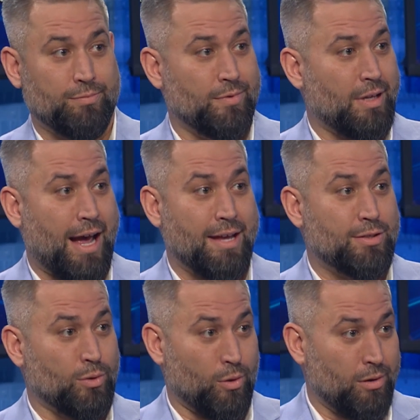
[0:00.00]
mm -hmm. high
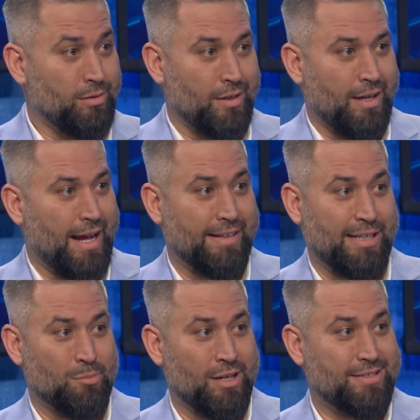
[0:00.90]
school,
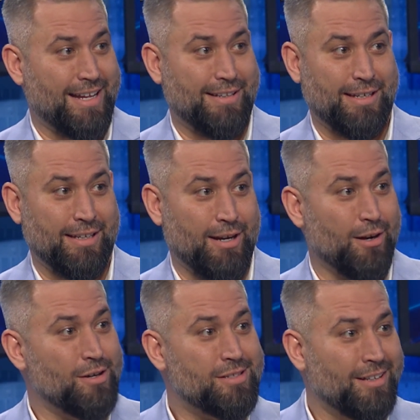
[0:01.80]
18 months to 18
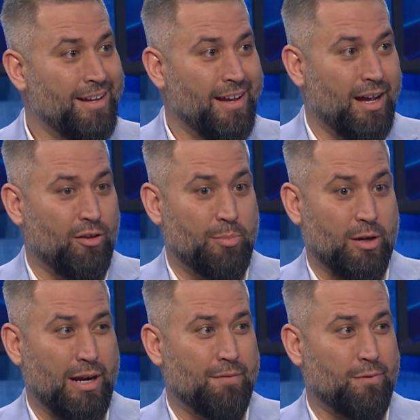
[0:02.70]
years. Yeah. Uh, we've
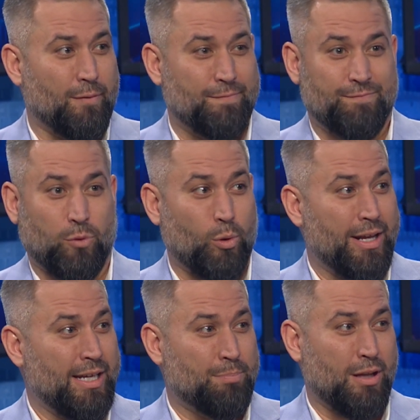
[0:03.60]
been around for
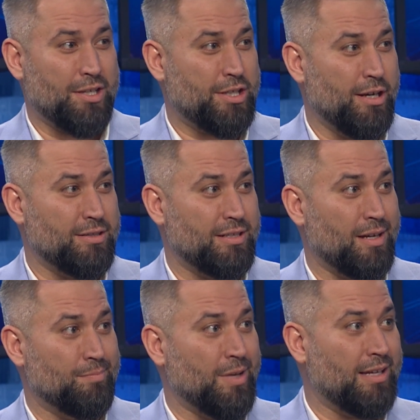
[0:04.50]
40 plus years as
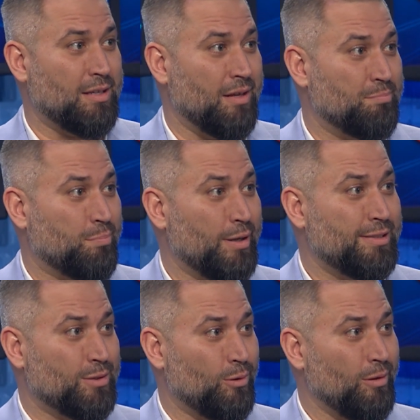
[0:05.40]
a, as a
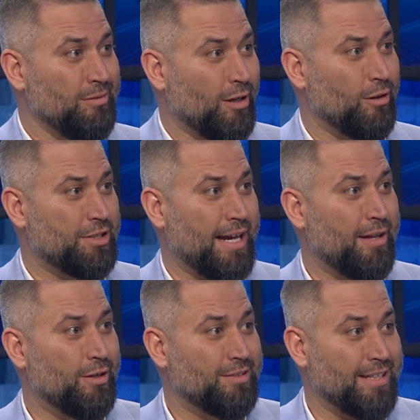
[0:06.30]
preschool early
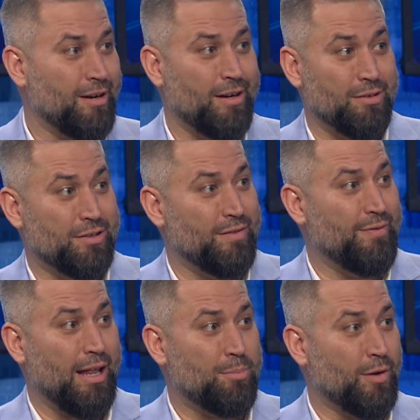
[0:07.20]
childhood center and
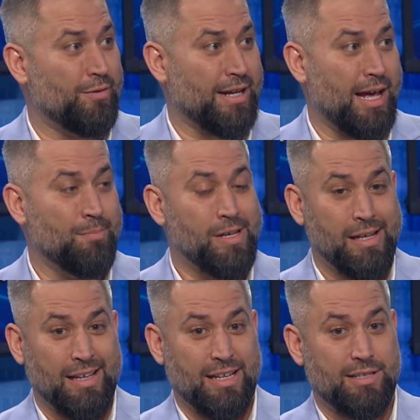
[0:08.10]
developed over time.
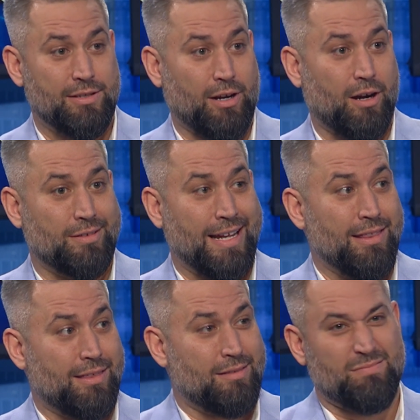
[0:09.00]
This is our
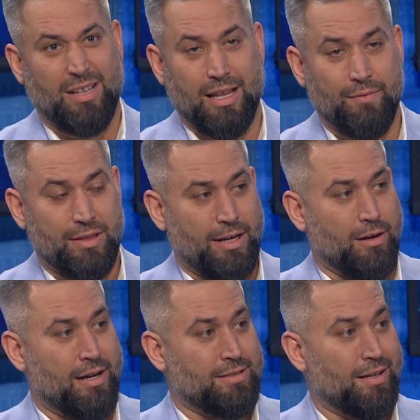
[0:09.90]
10th, 11th
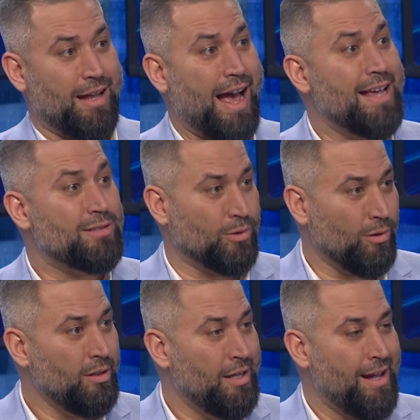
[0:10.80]
year as a high school.